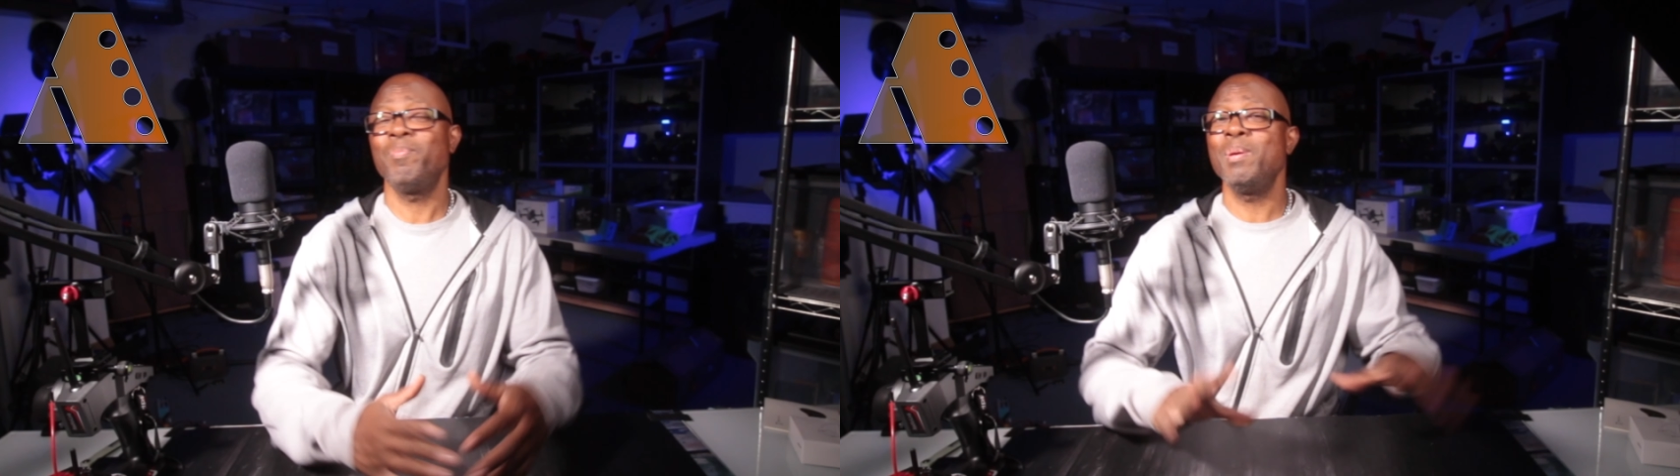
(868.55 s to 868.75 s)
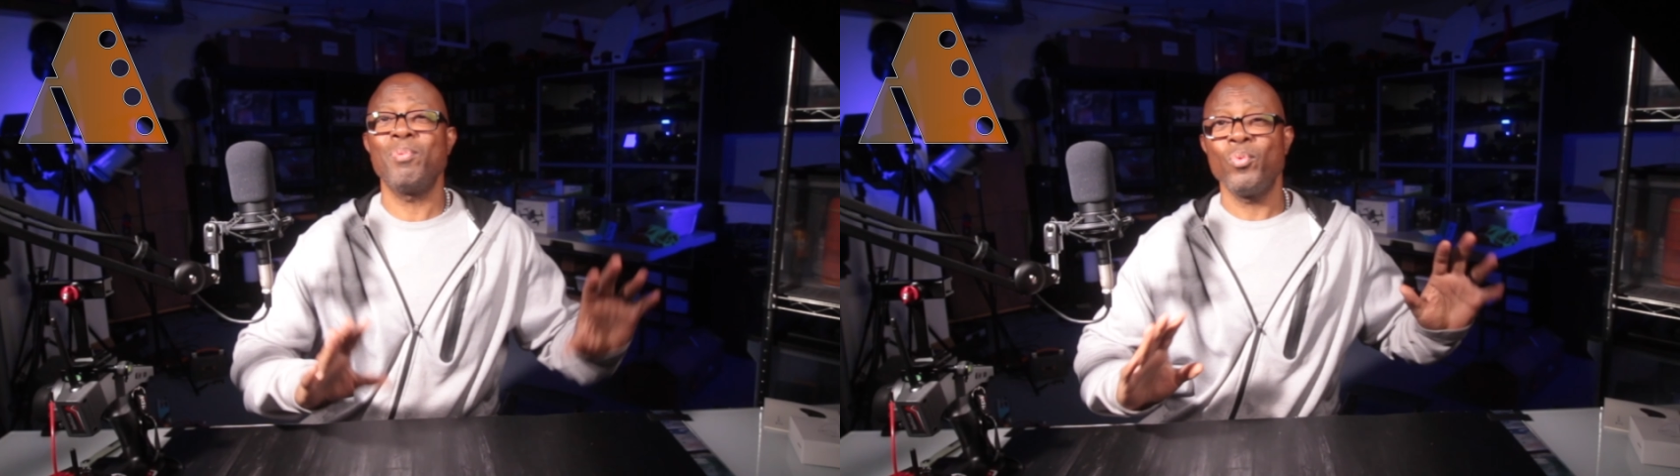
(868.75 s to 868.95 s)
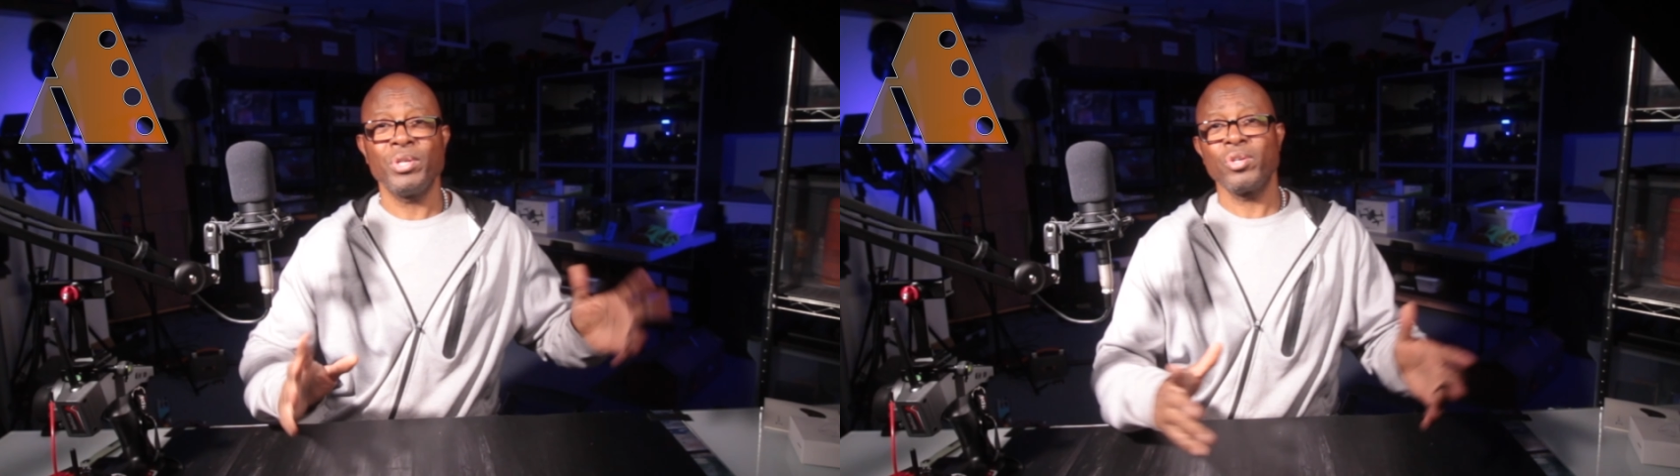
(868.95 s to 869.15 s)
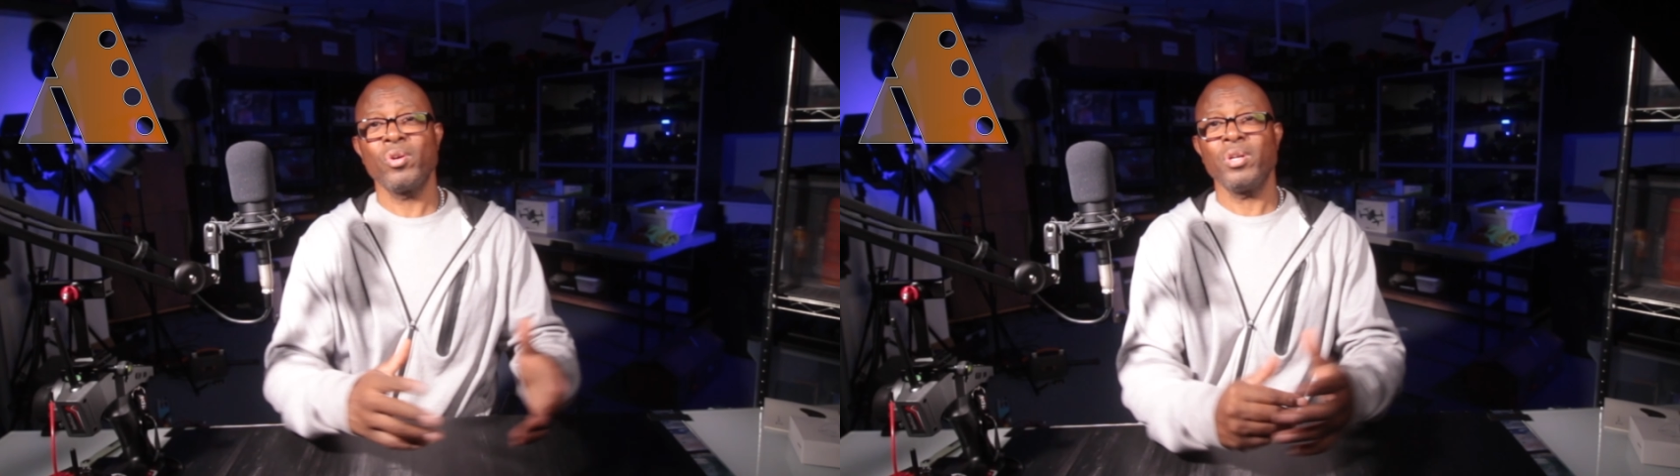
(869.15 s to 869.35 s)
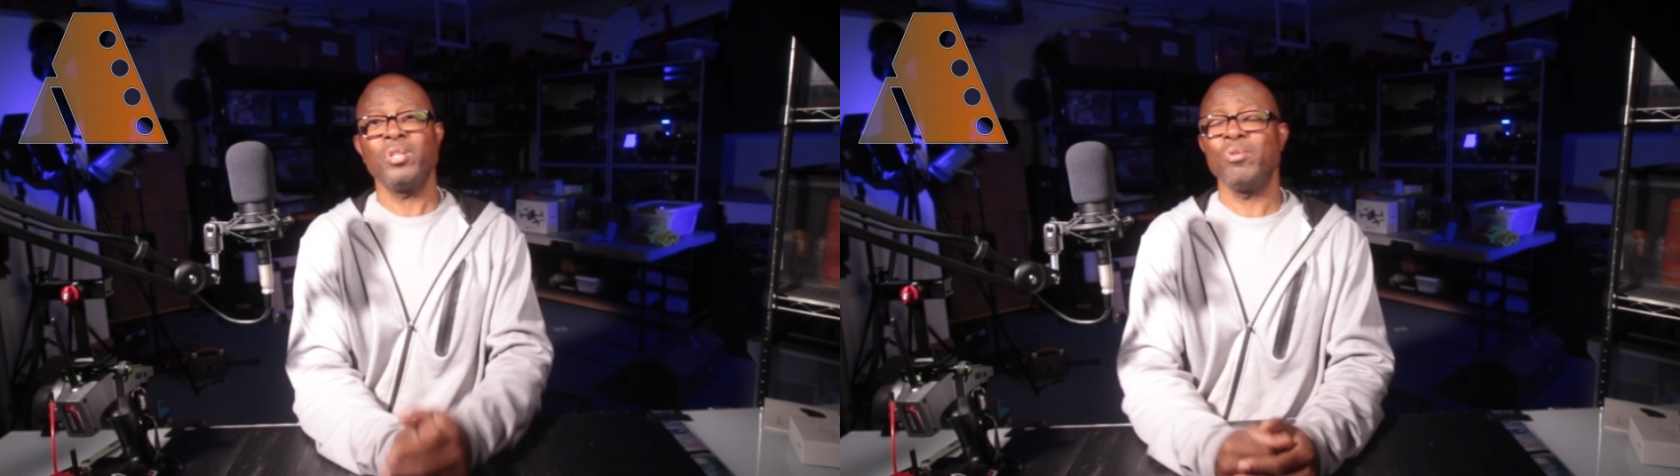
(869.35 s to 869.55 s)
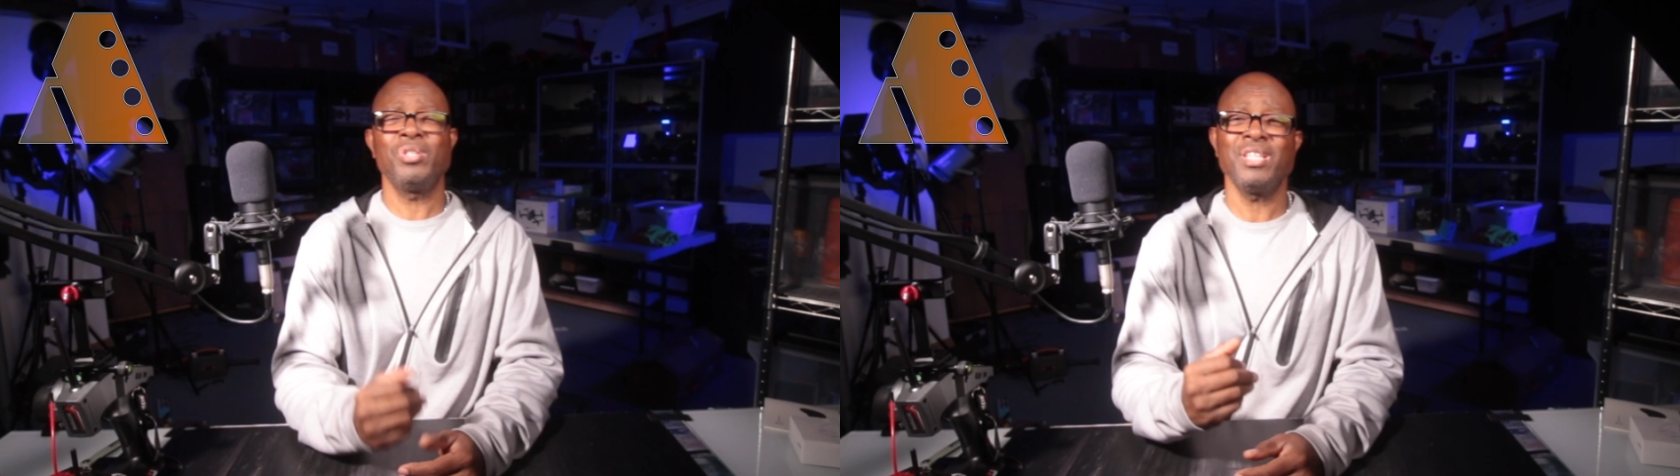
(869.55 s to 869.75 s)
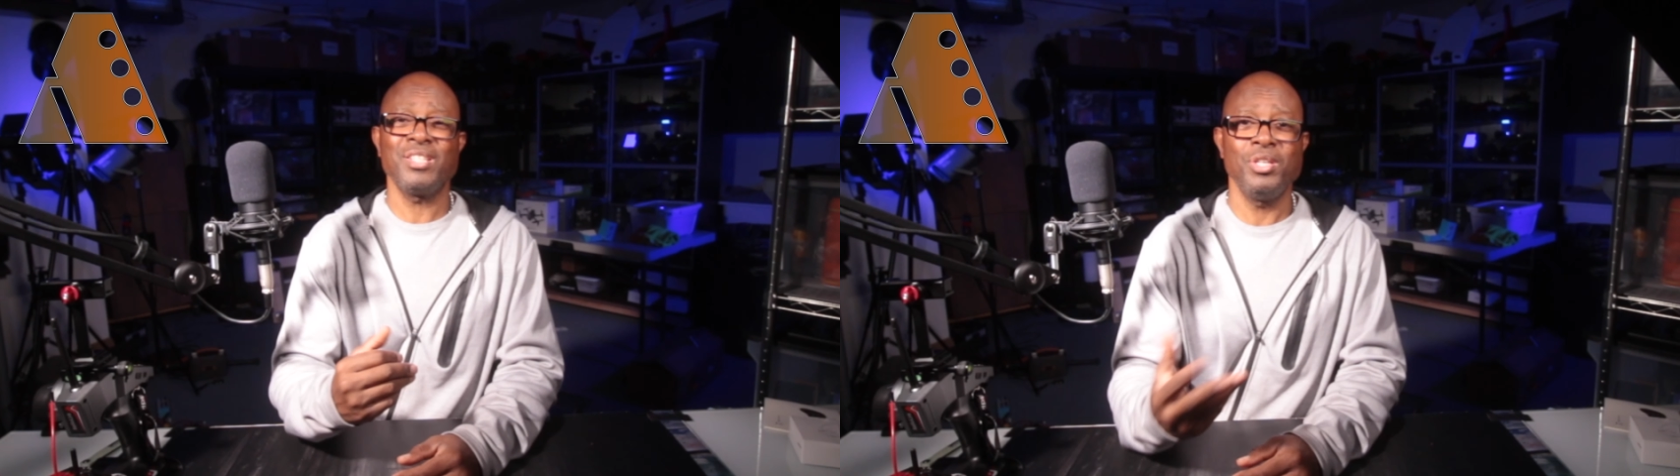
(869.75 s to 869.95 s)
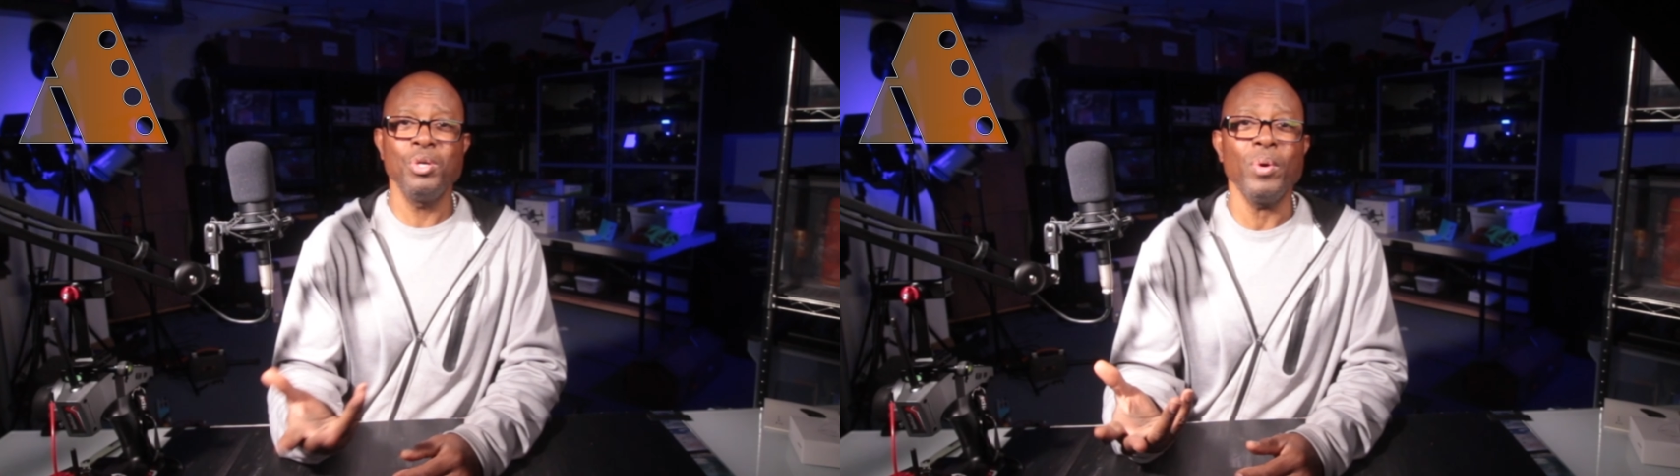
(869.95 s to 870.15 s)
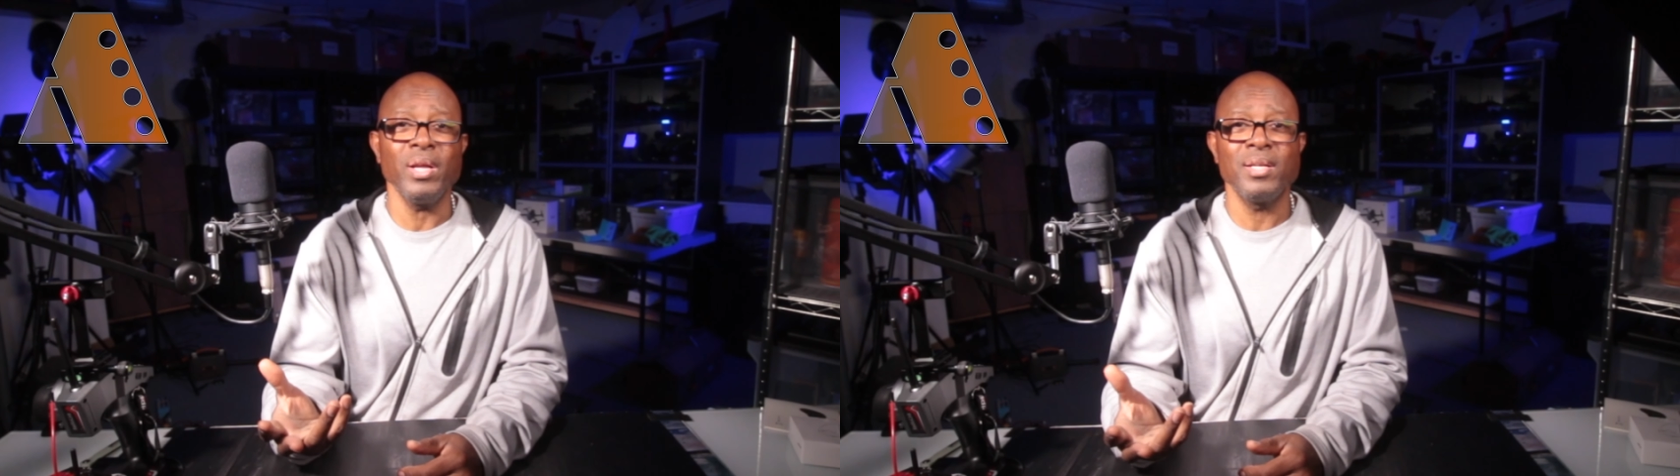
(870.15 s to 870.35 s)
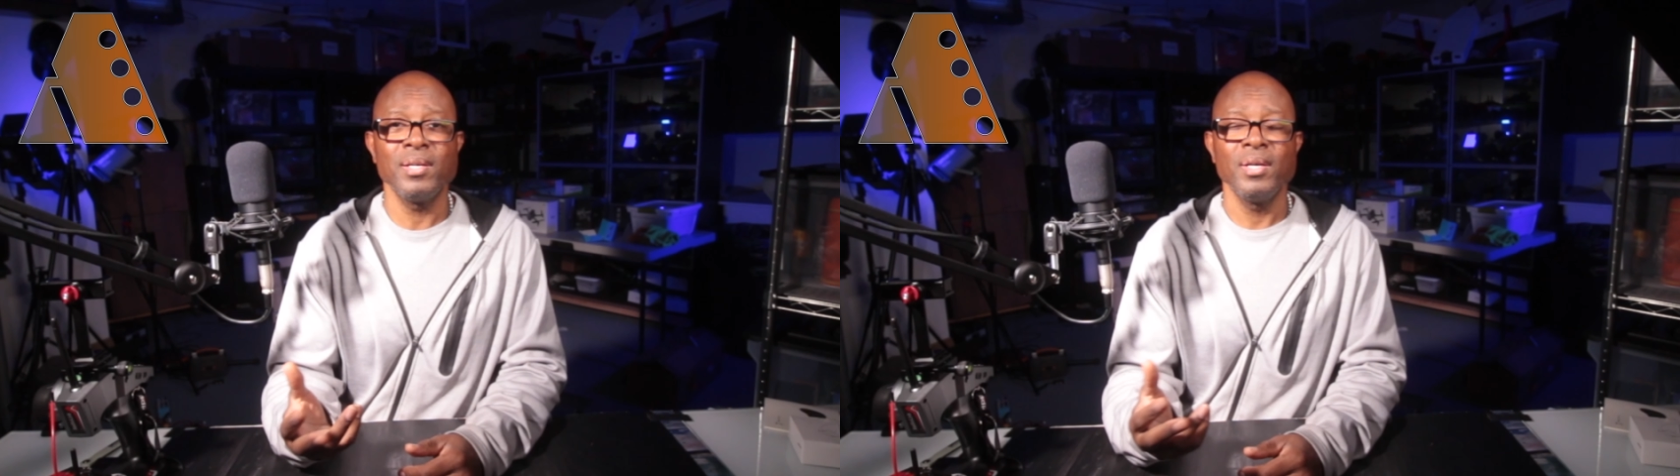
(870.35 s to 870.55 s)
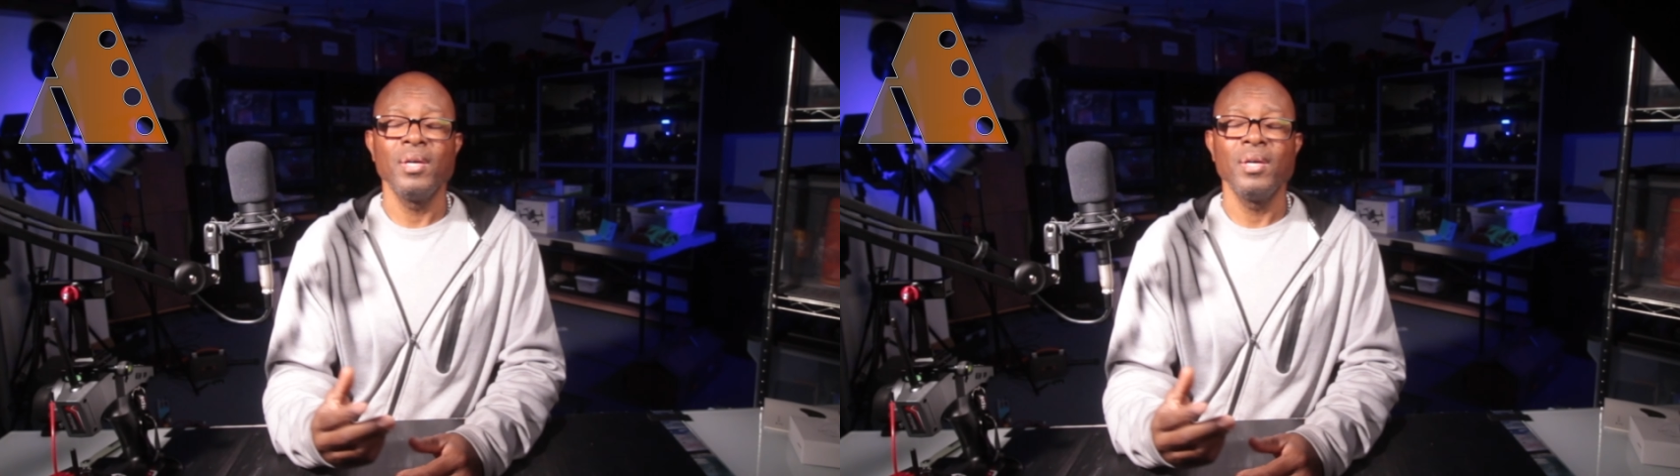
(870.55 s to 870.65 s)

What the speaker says: people what you're going to do. Just do it.